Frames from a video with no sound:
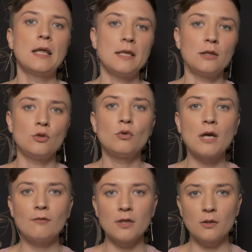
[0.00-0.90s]
then you
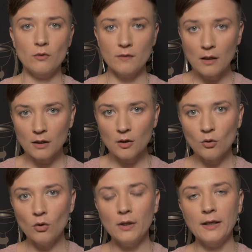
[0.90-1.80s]
cover it with
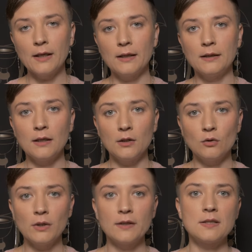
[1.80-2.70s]
alcohol and uh, you
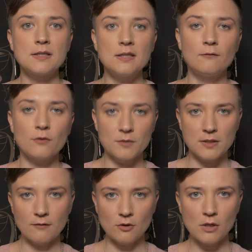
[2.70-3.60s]
let it sit from
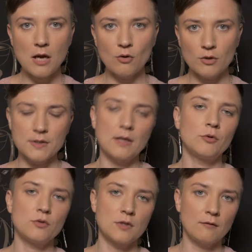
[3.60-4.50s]
several hours
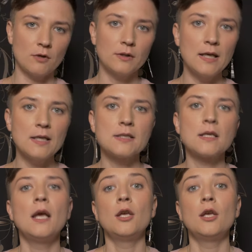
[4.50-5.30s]
up to several days.